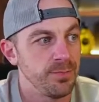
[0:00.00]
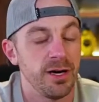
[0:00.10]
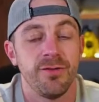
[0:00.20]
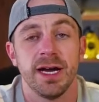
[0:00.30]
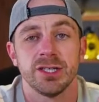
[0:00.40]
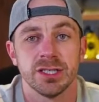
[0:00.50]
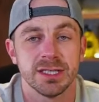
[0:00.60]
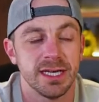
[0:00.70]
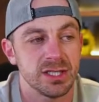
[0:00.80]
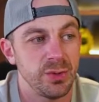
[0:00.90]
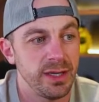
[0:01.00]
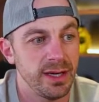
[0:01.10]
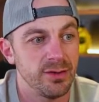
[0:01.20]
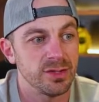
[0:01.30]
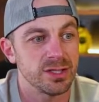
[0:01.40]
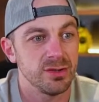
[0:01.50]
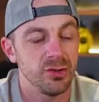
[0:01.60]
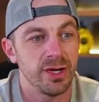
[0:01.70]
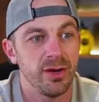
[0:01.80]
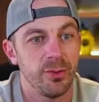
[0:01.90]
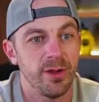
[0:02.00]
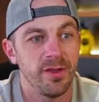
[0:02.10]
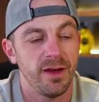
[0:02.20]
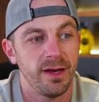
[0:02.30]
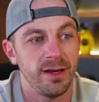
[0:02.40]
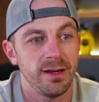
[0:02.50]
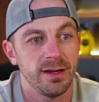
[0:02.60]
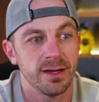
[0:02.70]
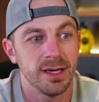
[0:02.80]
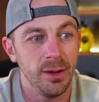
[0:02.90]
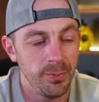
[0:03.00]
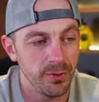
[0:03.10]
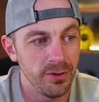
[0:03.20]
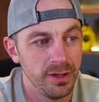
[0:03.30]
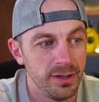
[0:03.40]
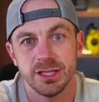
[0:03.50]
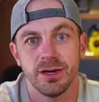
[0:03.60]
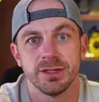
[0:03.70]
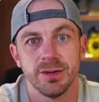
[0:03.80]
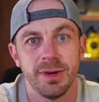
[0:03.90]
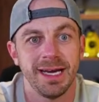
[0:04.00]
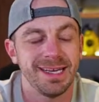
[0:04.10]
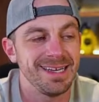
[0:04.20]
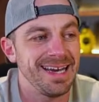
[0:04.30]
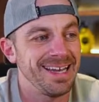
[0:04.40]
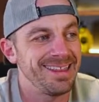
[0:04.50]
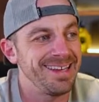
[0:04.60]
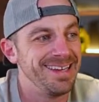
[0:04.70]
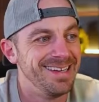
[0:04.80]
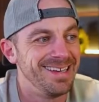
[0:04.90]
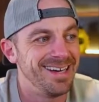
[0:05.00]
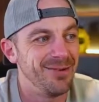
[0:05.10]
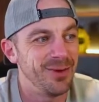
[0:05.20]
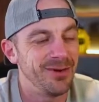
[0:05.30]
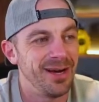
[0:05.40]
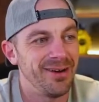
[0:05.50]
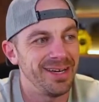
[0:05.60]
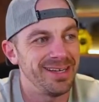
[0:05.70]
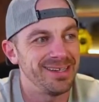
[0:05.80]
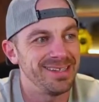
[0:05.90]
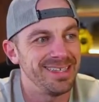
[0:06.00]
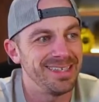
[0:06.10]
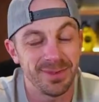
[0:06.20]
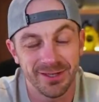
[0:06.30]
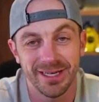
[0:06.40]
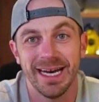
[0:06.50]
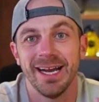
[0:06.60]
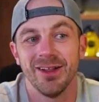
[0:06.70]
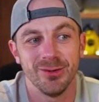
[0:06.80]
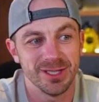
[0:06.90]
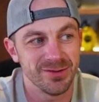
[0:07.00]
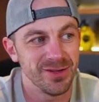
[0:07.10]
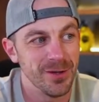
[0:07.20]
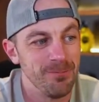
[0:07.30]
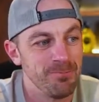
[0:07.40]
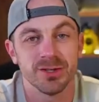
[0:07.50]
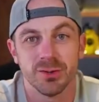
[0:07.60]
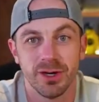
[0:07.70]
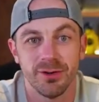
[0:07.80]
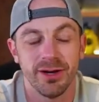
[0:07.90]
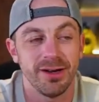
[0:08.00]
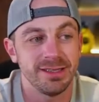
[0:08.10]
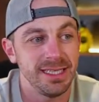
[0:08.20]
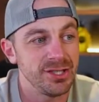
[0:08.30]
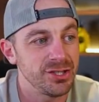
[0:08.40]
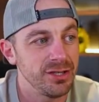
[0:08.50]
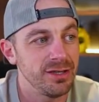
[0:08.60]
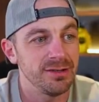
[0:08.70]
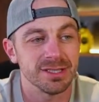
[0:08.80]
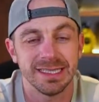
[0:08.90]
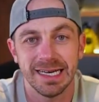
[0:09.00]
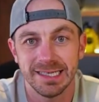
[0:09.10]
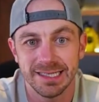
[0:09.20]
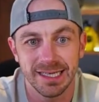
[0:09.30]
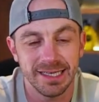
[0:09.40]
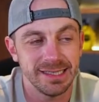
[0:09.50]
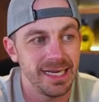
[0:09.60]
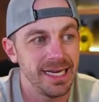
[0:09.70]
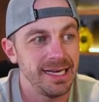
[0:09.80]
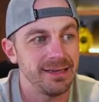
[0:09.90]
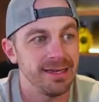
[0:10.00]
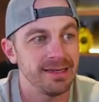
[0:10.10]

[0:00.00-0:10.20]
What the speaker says: Matter of fact, just last week, I was looking with a couple. Shout out to Mike and Kathy. We were out in Superior and Louisville. I was running around in a t-shirt. It was a nice sunny day.